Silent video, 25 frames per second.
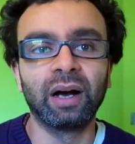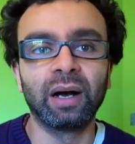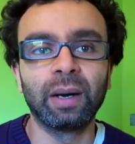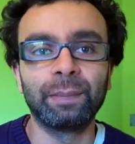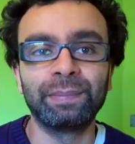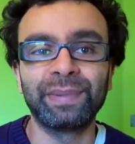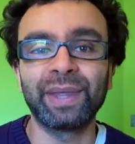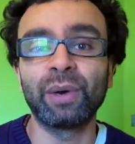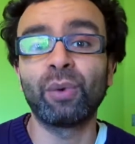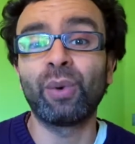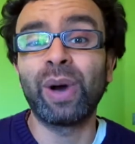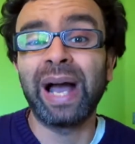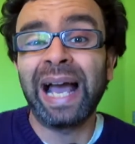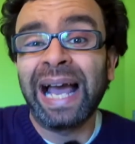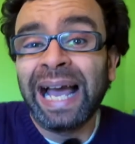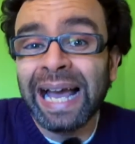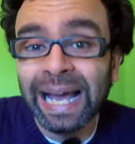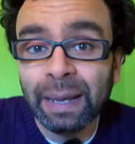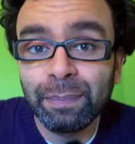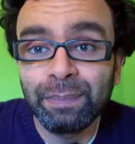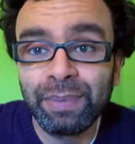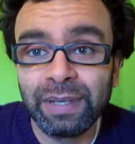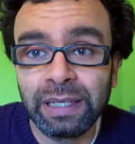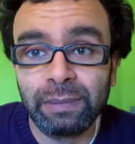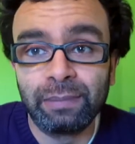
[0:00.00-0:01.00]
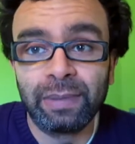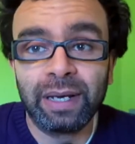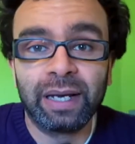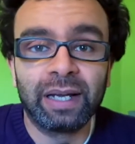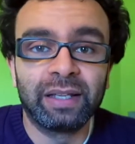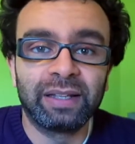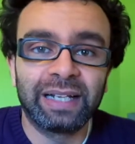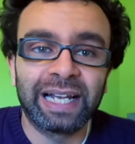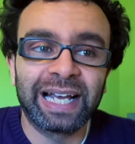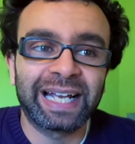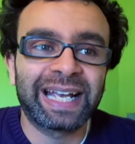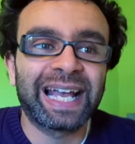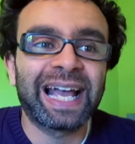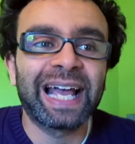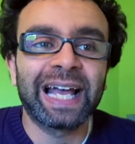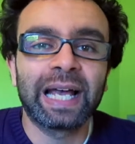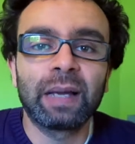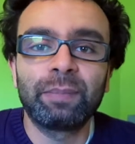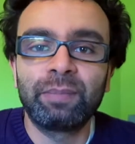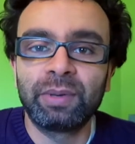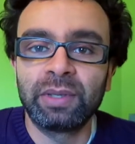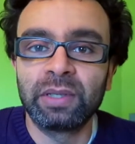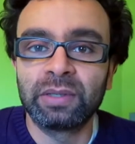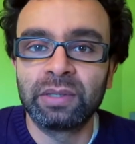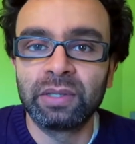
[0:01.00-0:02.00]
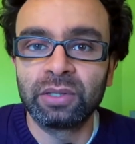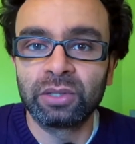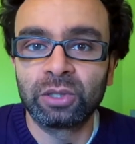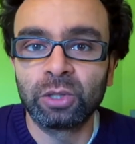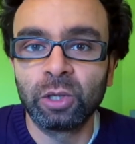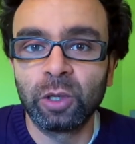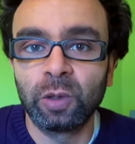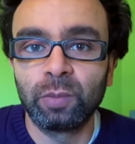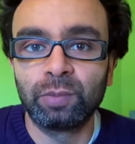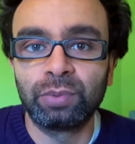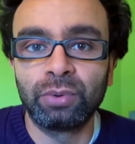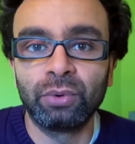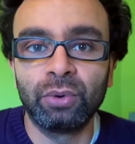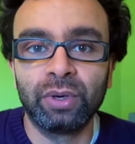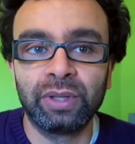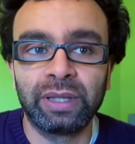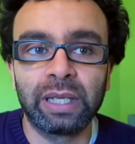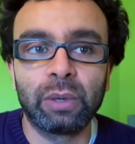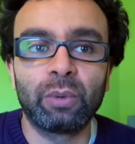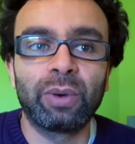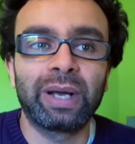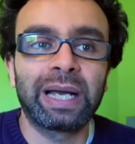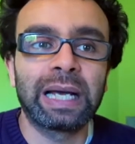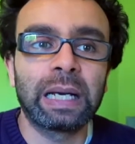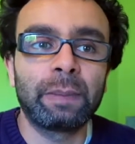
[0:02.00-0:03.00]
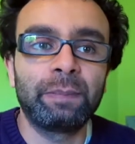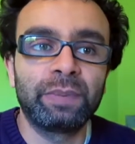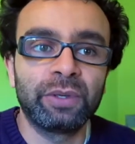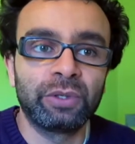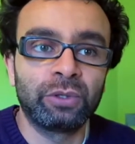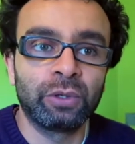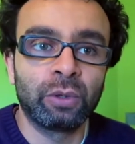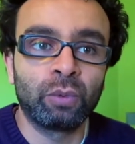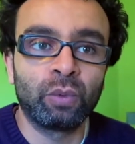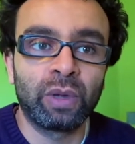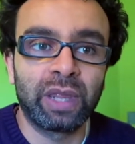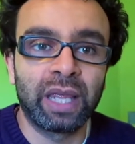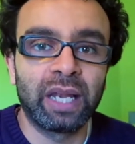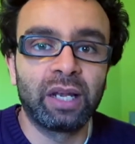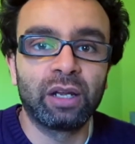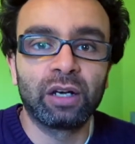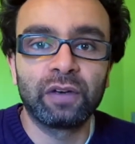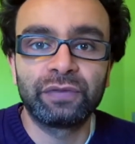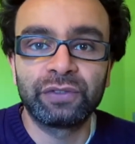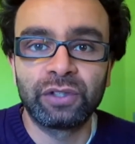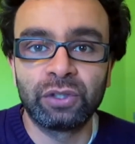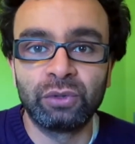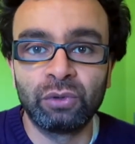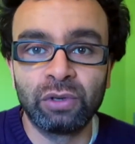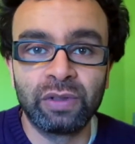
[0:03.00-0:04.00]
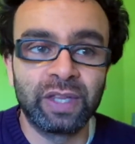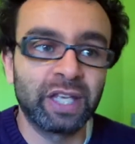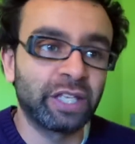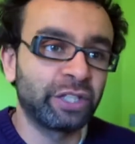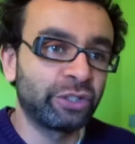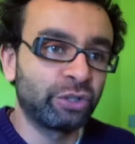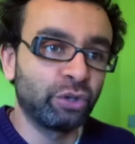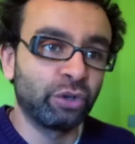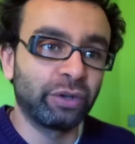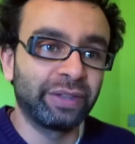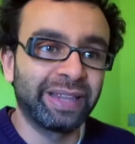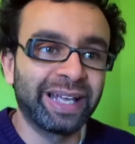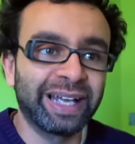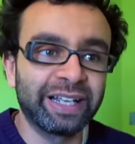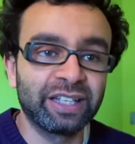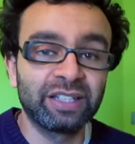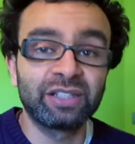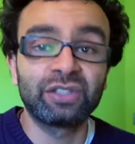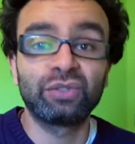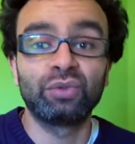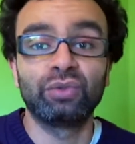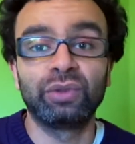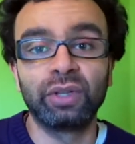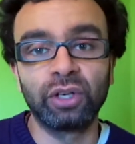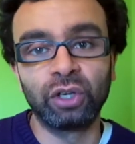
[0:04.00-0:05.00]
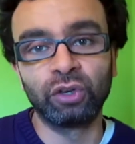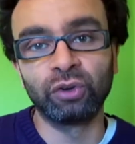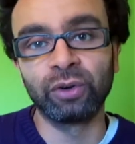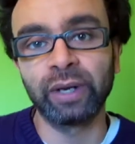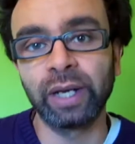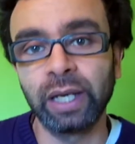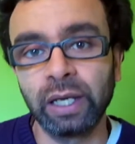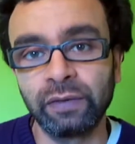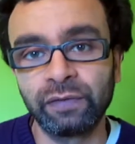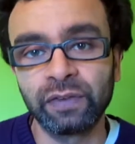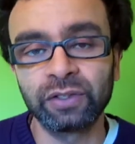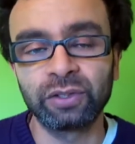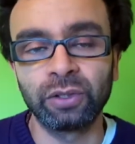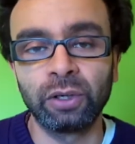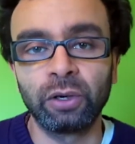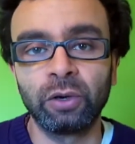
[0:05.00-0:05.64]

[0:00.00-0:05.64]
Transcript: Um, they were happy, man. Like happiness is so important. They were happy doing what they loved to do, and they took that to the grave.